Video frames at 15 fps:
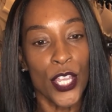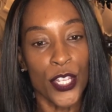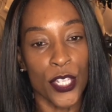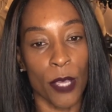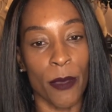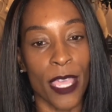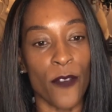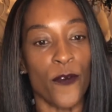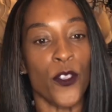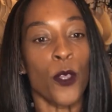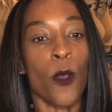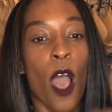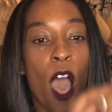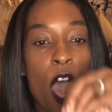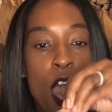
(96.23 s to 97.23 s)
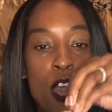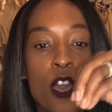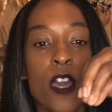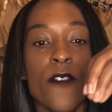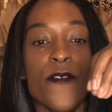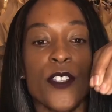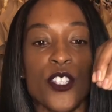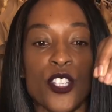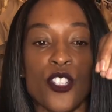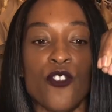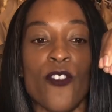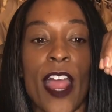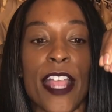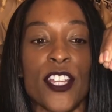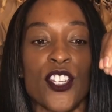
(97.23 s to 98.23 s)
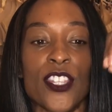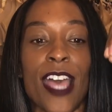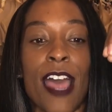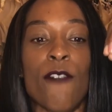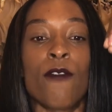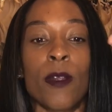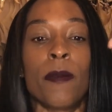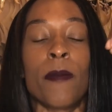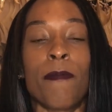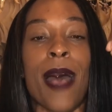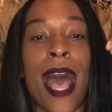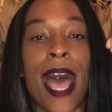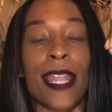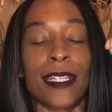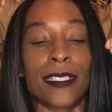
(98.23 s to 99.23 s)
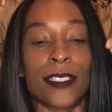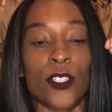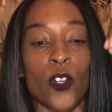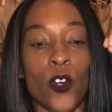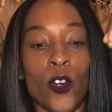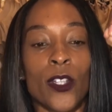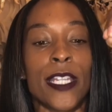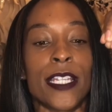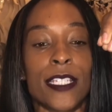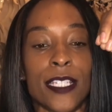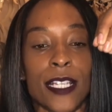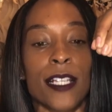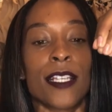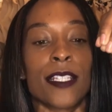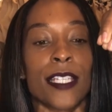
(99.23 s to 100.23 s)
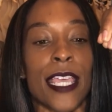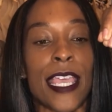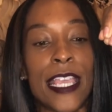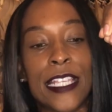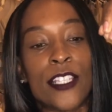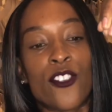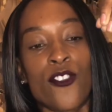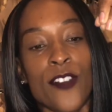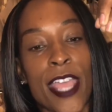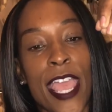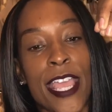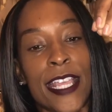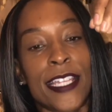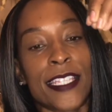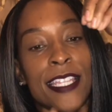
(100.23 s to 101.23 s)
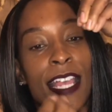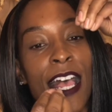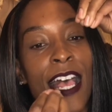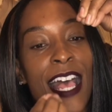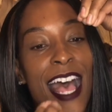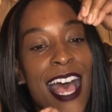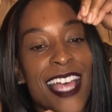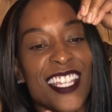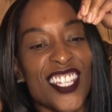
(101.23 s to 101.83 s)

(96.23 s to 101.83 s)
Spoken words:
So if you overstretch that rubber band, all it does is creates a